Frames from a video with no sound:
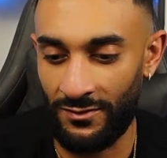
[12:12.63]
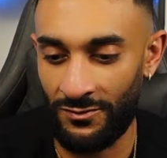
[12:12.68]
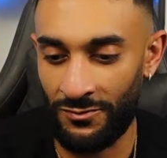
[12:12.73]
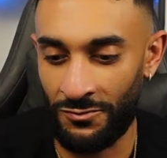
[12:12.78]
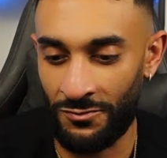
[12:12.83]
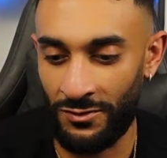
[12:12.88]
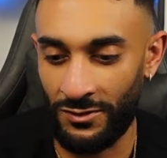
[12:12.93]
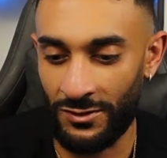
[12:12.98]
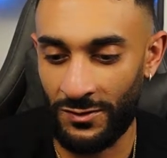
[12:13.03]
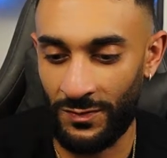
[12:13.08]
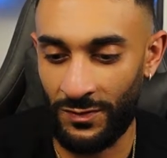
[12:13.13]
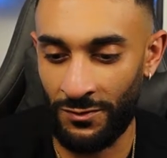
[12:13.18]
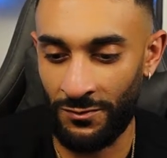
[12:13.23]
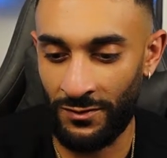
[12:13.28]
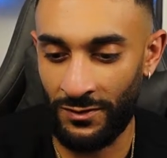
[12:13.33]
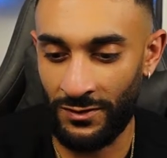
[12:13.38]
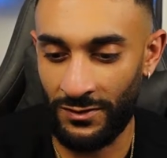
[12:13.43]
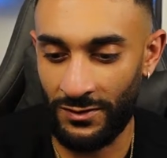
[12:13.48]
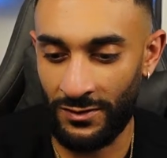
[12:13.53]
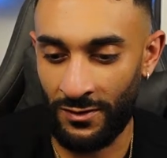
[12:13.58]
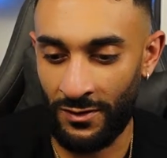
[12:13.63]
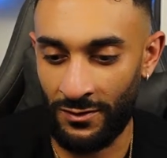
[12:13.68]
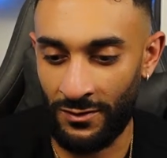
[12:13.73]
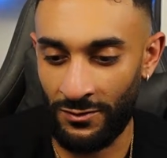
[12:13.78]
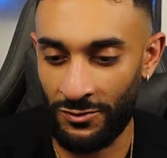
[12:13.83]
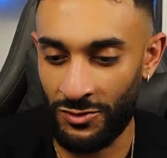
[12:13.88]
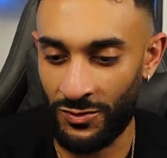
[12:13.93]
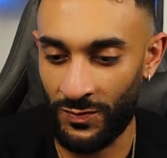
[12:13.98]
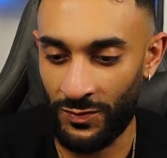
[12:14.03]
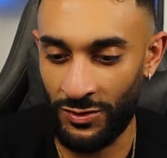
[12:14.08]
Dude, experience,
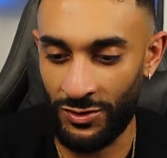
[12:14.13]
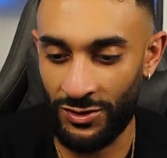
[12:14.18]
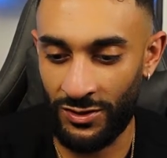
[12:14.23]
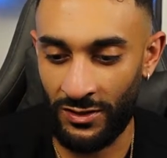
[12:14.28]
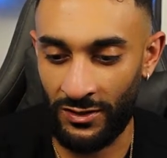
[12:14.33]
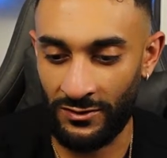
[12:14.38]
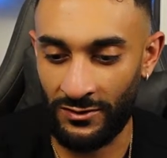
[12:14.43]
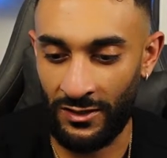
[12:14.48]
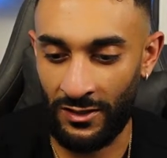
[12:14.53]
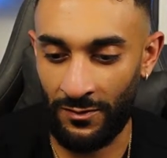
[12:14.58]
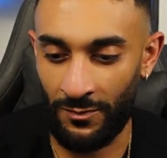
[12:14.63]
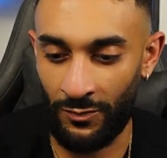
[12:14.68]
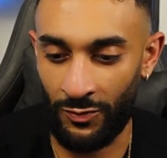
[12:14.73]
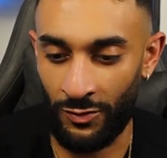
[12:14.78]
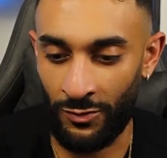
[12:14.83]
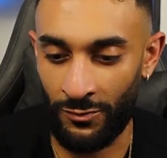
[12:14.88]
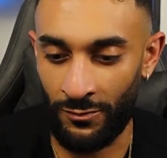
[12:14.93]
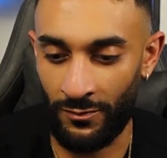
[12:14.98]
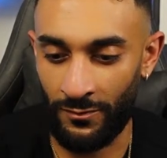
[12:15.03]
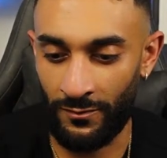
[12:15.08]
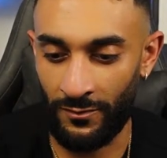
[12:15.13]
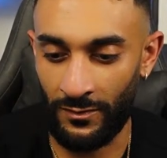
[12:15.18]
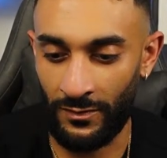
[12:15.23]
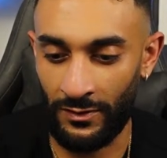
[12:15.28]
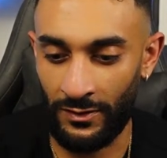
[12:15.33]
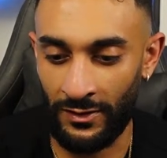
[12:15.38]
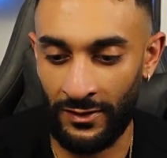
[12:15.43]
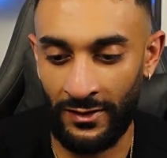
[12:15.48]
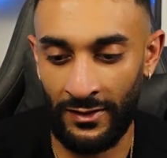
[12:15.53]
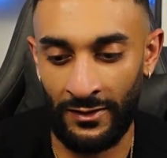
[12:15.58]
knowledge. Appreciate that, bro.
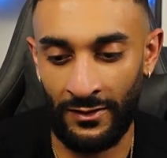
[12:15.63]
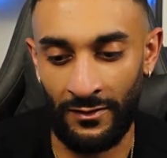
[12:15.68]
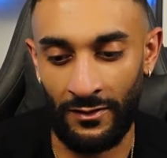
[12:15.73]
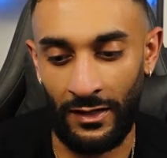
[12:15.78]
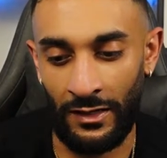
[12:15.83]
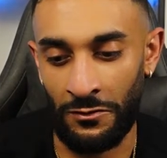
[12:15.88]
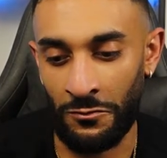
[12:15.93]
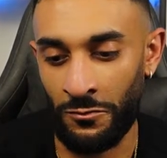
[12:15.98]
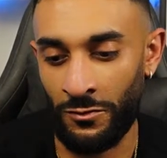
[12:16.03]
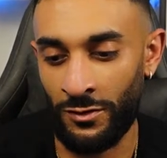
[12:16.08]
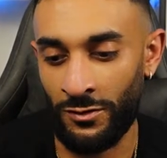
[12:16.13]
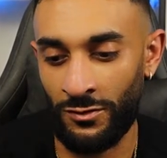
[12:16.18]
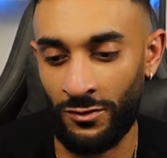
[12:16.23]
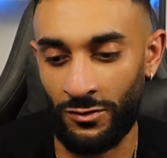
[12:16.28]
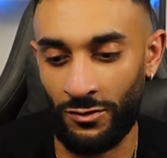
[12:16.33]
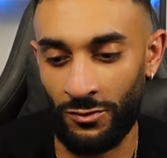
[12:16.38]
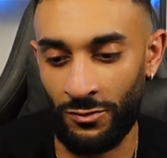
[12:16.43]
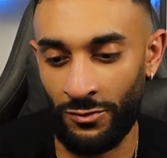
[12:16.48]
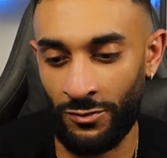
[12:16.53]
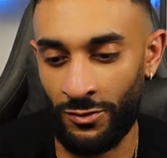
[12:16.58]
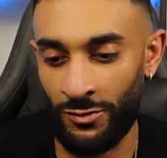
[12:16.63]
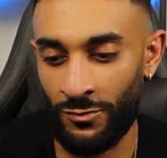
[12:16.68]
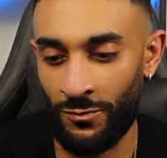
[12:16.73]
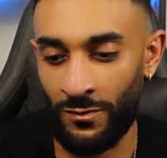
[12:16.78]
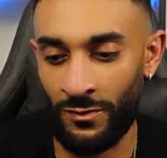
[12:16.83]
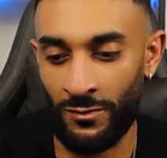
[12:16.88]
Again, I don't want to deter you.